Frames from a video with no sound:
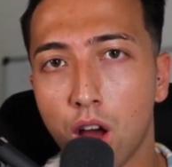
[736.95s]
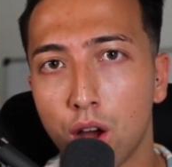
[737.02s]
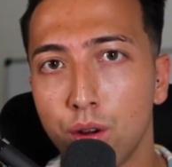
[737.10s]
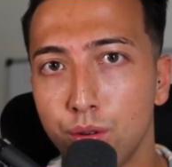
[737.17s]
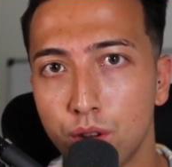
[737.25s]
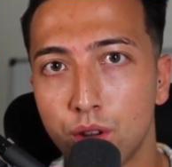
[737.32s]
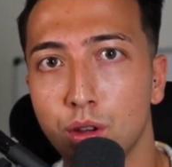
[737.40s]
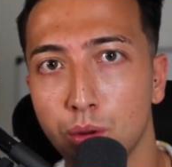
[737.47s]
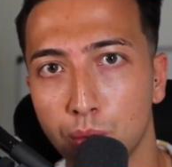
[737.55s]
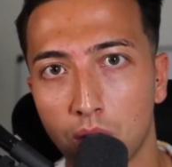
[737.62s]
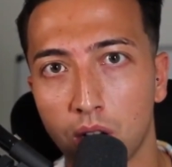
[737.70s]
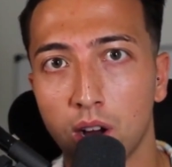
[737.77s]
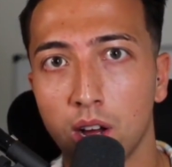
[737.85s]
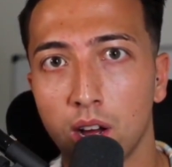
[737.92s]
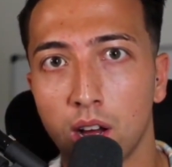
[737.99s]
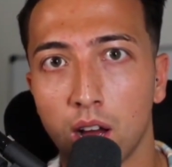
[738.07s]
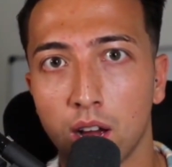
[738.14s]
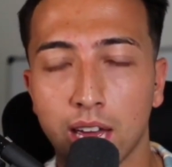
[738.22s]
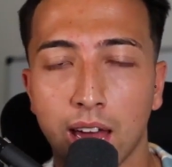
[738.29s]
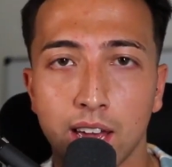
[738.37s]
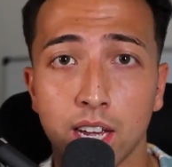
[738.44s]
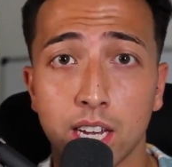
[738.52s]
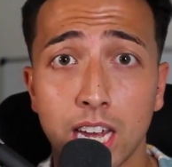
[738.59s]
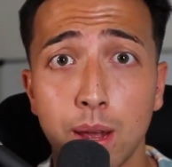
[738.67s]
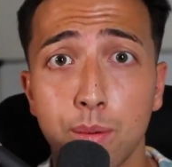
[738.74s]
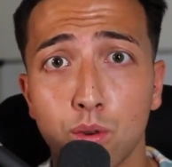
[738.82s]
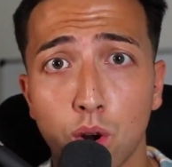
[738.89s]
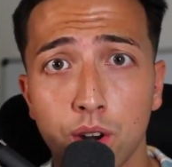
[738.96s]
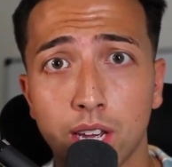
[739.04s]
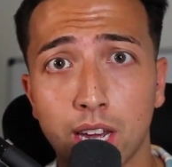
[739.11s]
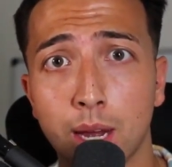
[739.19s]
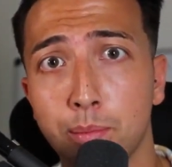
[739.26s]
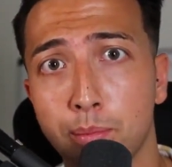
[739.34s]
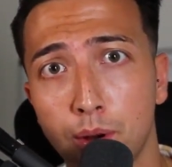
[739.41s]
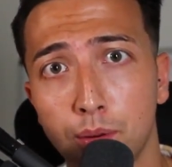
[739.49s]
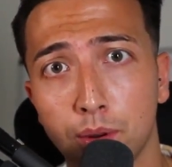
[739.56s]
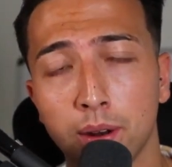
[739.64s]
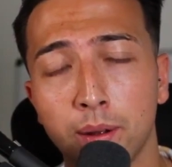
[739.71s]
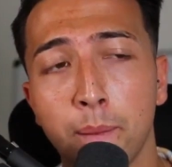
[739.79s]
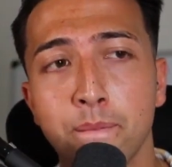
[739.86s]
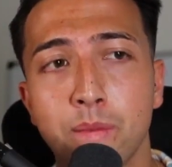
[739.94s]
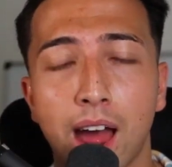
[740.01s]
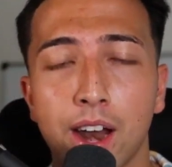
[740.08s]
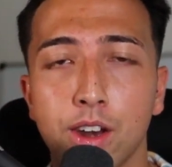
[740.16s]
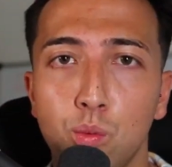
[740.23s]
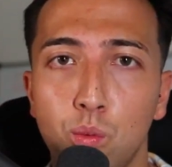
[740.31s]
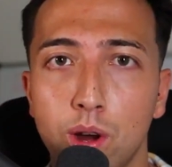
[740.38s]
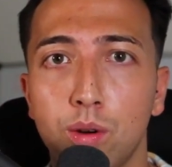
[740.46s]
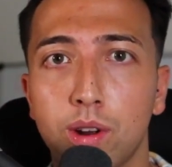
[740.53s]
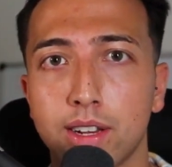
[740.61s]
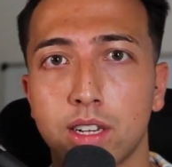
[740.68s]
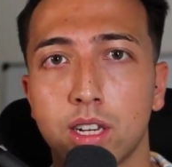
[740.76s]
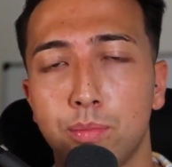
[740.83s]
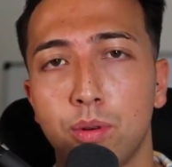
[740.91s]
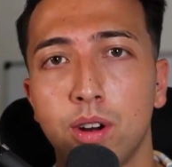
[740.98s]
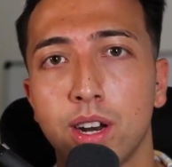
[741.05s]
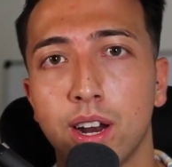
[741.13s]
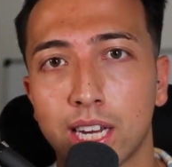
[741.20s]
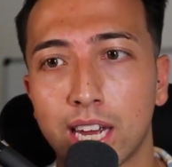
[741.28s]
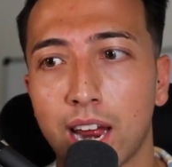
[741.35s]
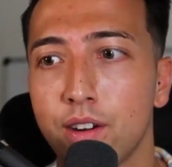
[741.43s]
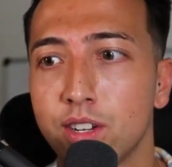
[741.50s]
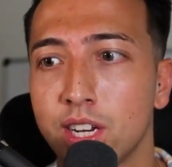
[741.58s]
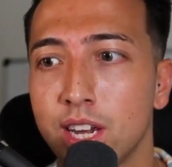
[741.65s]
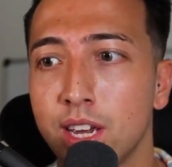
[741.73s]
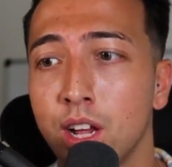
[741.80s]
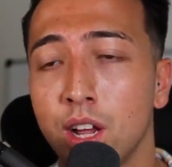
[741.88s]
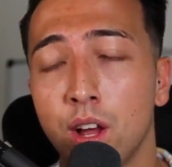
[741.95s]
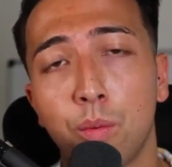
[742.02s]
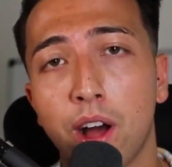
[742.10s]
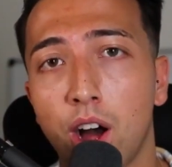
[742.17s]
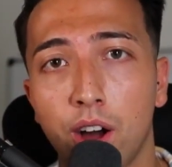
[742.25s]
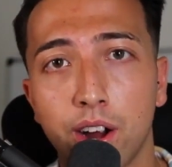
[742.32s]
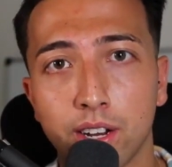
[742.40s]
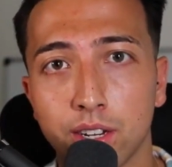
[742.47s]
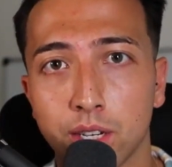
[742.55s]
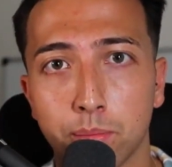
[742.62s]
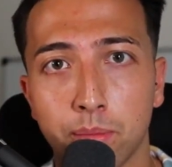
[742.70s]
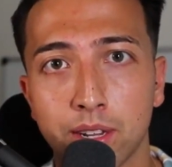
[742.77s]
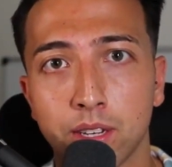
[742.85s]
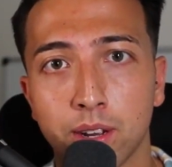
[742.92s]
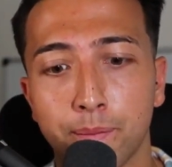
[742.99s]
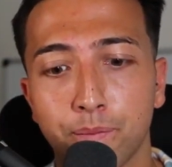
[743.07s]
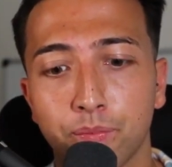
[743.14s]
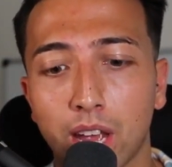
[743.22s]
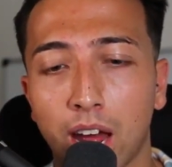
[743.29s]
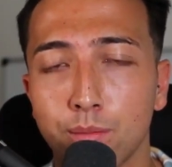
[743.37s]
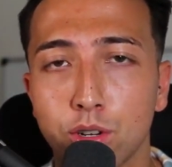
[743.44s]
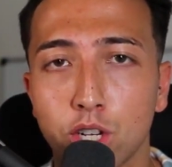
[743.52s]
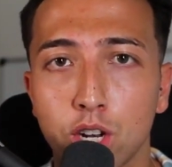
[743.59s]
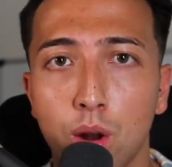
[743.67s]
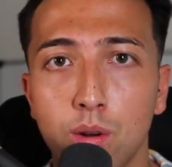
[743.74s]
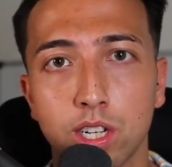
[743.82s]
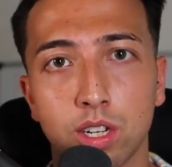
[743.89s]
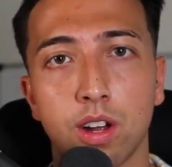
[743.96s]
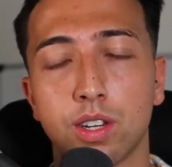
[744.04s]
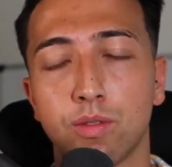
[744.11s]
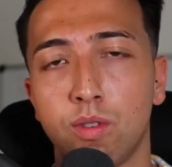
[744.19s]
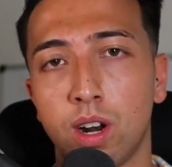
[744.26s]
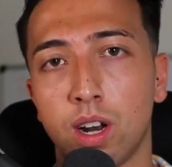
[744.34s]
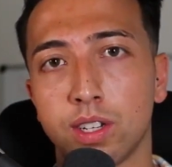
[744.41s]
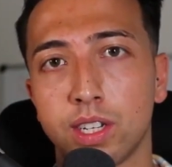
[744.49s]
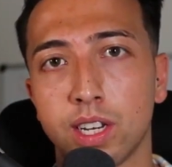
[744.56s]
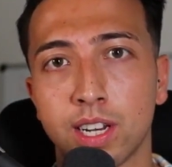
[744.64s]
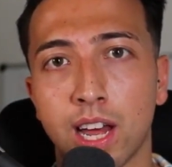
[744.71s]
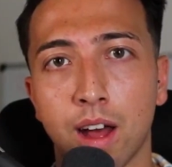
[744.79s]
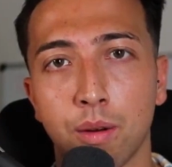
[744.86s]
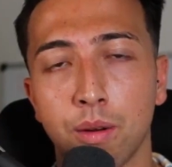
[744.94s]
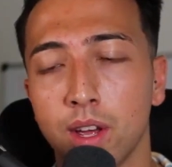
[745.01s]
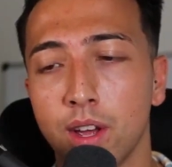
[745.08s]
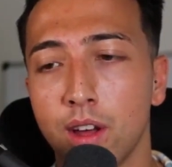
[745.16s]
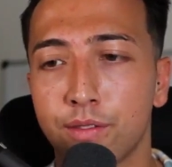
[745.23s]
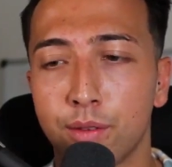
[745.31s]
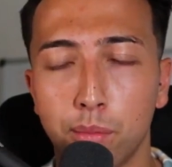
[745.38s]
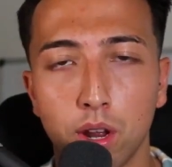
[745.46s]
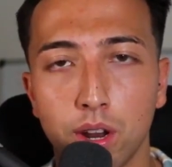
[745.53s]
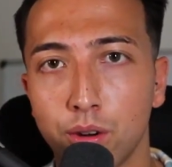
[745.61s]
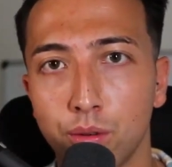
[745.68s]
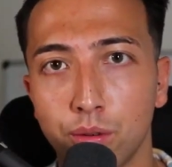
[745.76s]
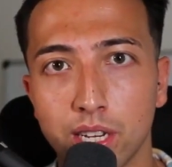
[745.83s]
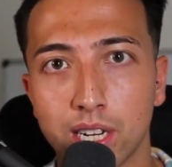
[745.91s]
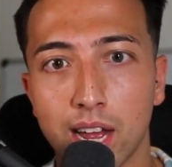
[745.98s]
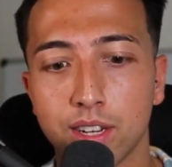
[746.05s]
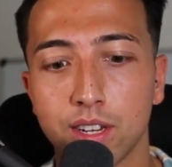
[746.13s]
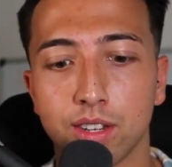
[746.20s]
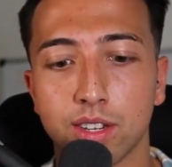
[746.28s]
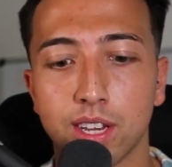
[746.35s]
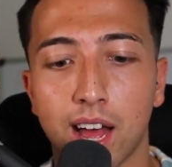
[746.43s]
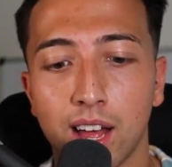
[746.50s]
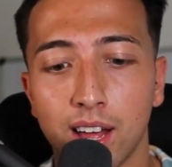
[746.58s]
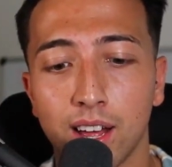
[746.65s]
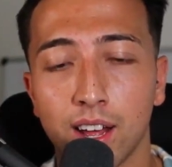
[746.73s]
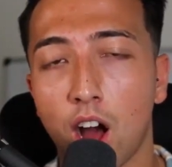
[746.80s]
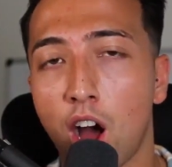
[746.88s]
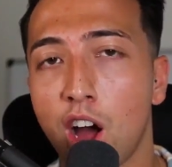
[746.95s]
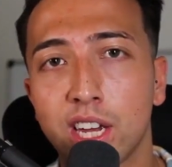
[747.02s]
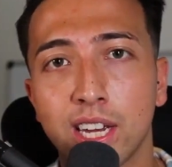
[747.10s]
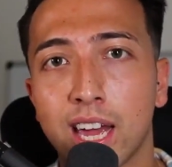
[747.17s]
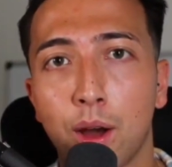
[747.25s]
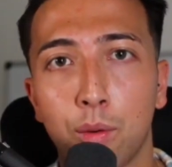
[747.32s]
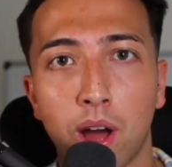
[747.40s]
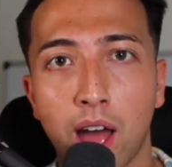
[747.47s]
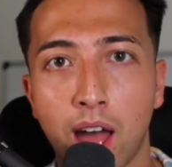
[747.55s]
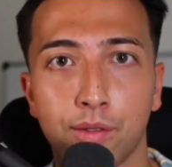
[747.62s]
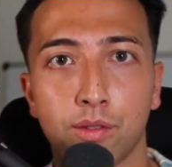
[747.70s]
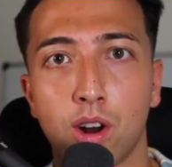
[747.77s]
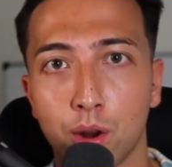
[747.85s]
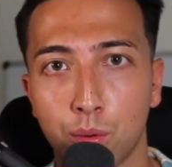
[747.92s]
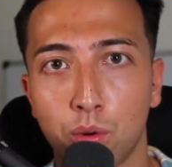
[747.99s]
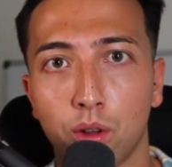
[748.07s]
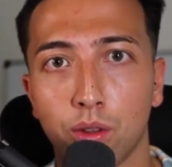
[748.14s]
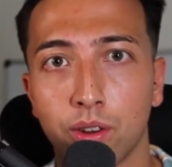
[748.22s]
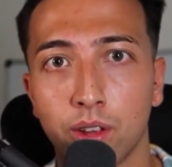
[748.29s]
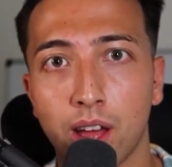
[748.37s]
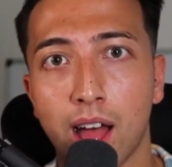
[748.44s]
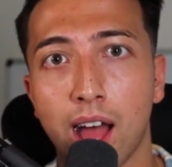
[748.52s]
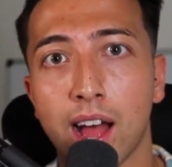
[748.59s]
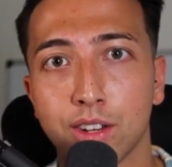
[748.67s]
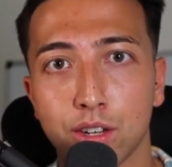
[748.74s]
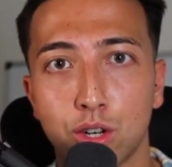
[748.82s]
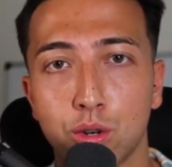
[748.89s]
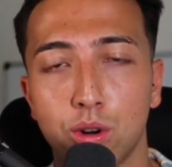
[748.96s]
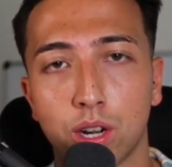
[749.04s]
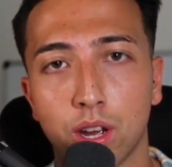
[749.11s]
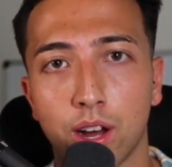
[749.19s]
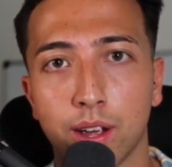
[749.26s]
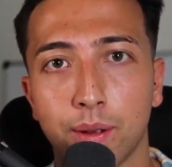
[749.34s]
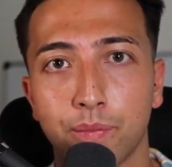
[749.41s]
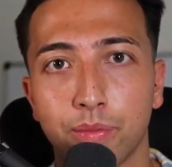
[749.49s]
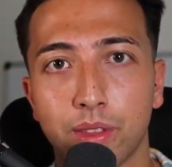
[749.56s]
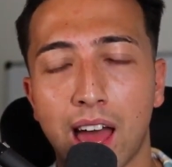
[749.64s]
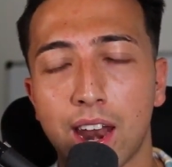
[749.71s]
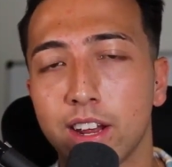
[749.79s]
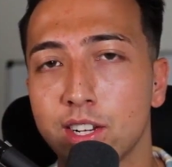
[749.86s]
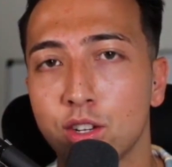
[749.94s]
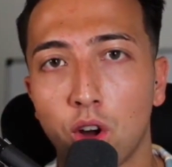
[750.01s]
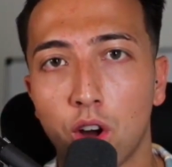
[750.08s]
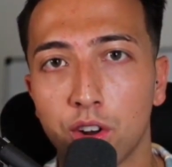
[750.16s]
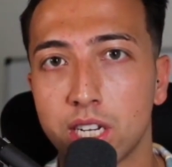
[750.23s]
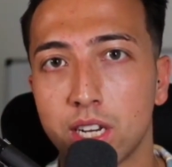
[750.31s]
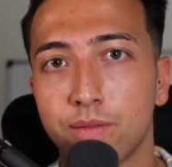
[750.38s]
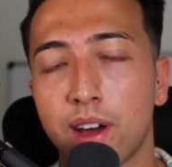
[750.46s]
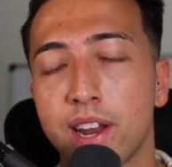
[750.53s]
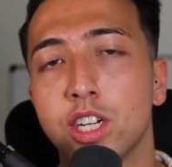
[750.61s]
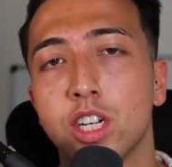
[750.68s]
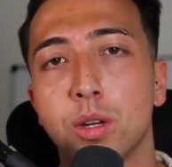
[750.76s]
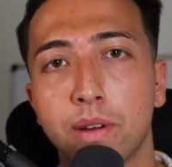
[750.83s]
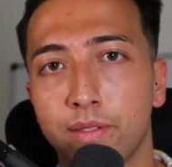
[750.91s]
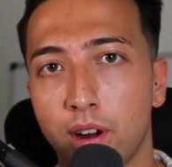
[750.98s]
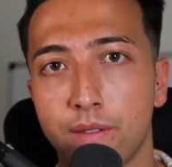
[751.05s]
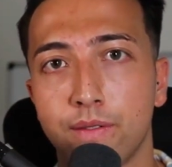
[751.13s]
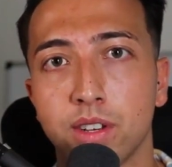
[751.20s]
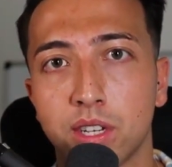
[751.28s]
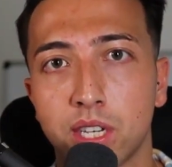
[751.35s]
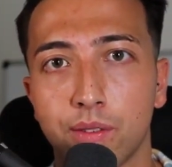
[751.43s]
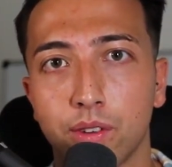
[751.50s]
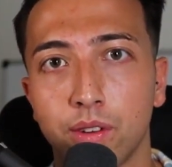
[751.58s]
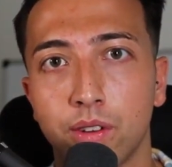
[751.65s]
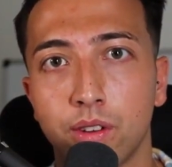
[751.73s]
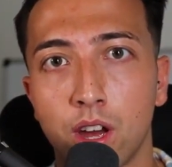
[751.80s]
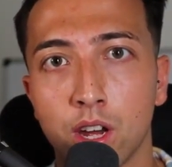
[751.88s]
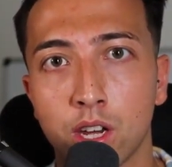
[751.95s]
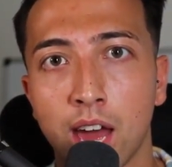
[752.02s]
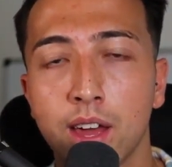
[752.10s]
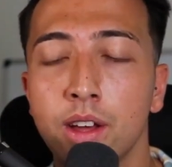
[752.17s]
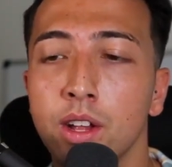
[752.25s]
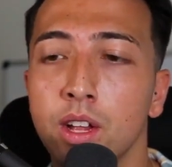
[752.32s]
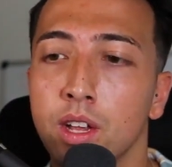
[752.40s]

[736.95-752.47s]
own who you are okay and keep growing and keep building and you will get to the point i guarantee where height doesn't matter and i'm slowly starting to realize this now from learning all these lessons that i can get whatever i want as a shorter guy and it's not a disadvantage to be five foot seven. Okay,